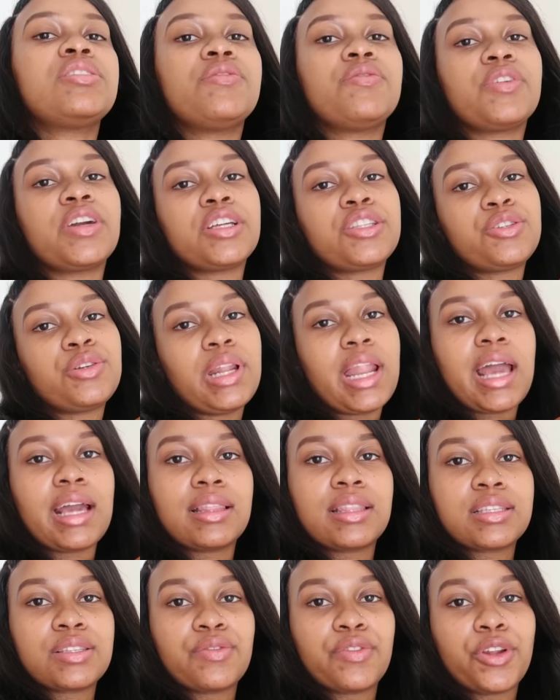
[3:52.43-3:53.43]
don't forget to
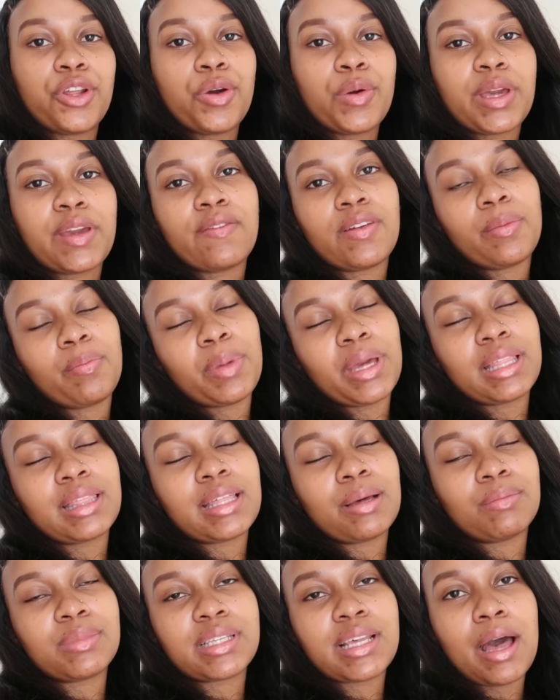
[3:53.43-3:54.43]
like this video give it a big
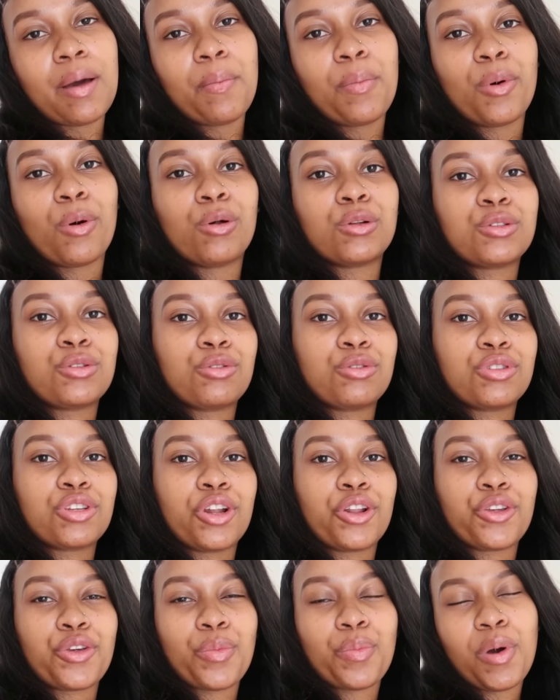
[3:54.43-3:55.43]
thumbs up also to
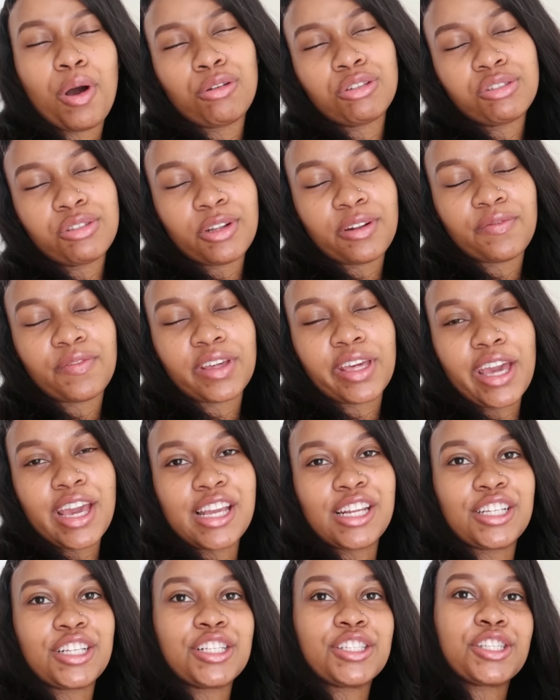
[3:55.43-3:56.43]
turn on your post
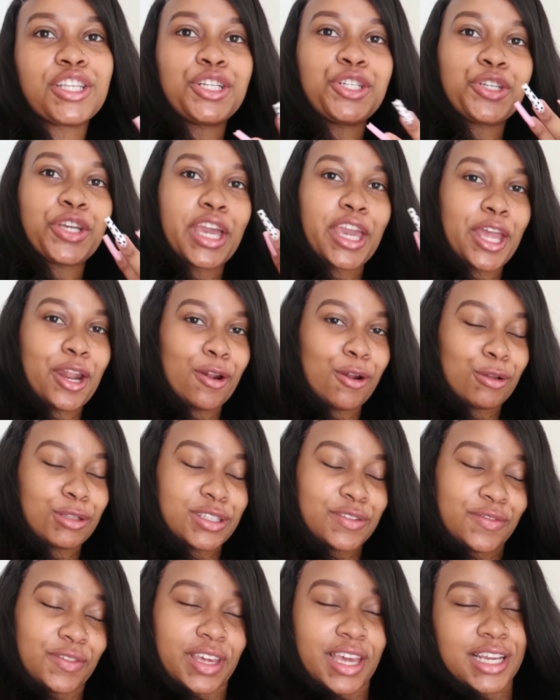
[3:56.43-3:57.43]
notifications so that you can get a
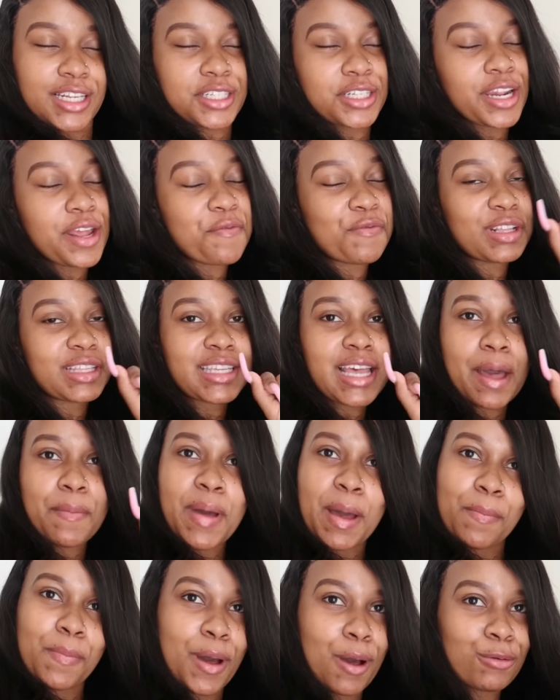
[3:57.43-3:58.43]
notification every time
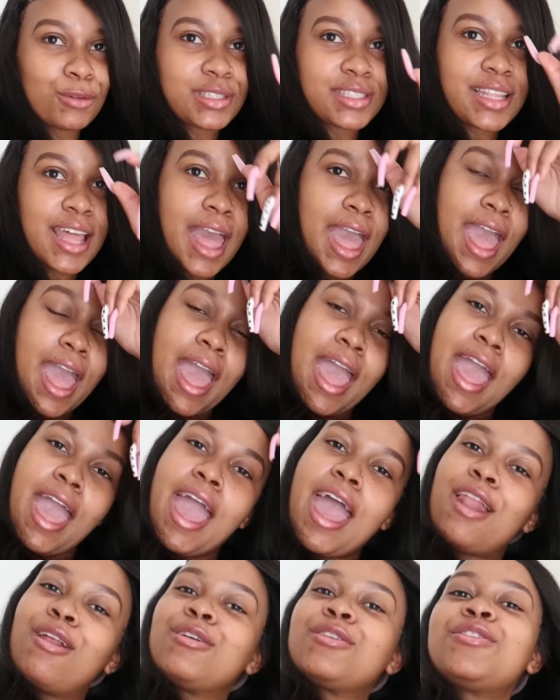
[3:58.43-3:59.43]
i post
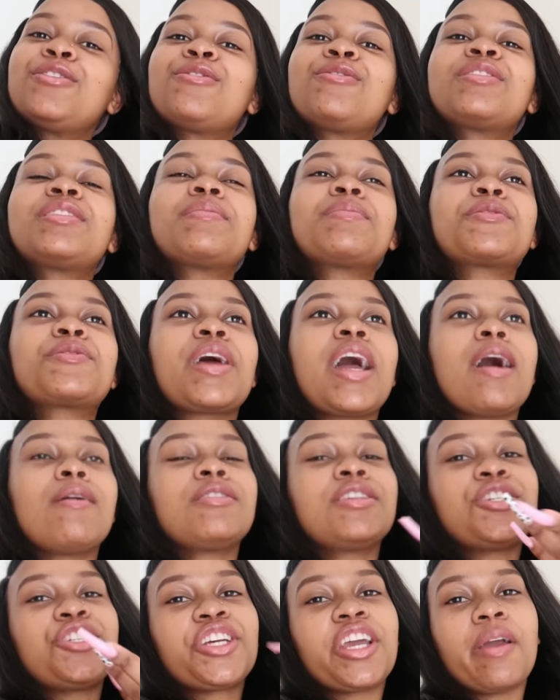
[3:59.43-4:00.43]
and also to subscribe
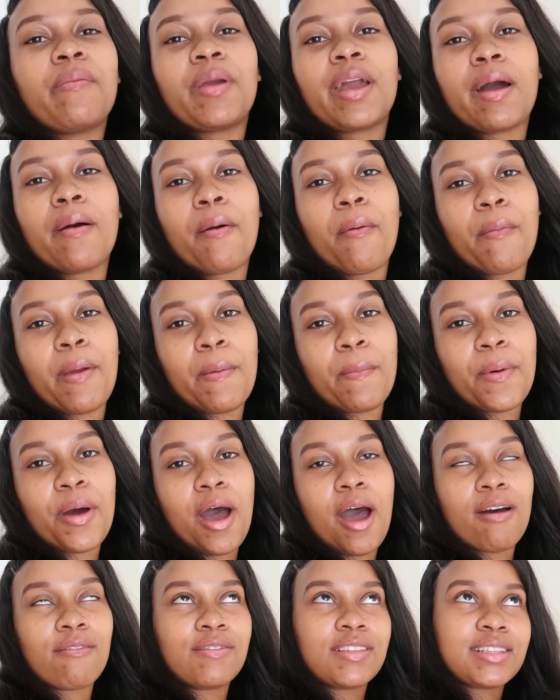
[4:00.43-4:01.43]
so that you can become a member
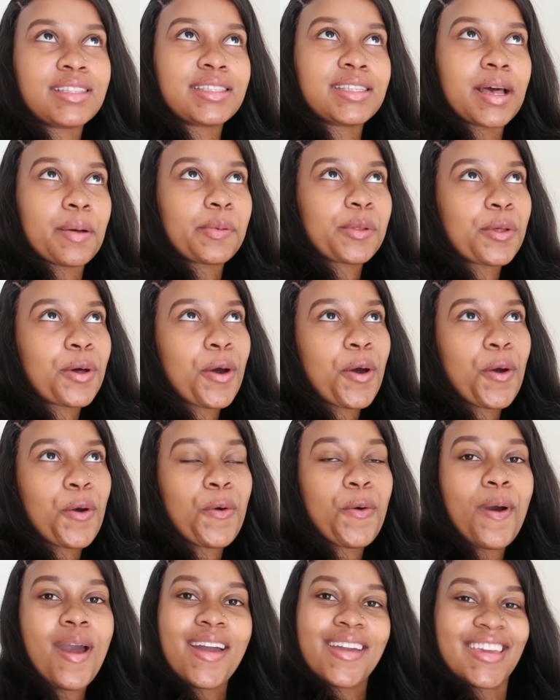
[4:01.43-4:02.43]
of the double
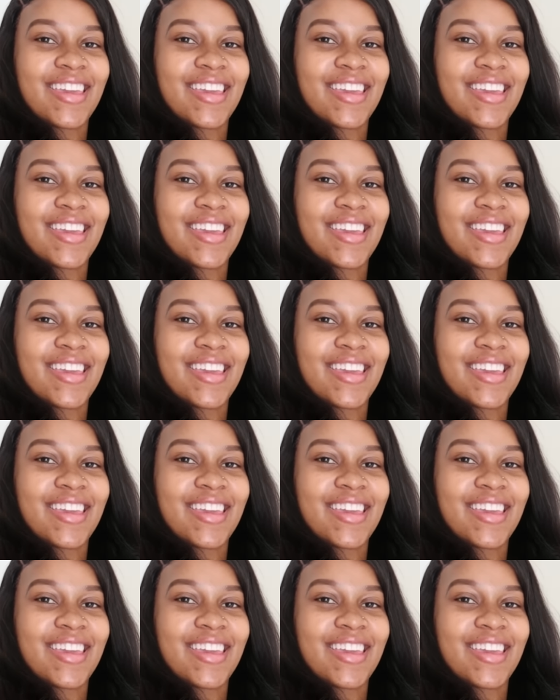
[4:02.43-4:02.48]
o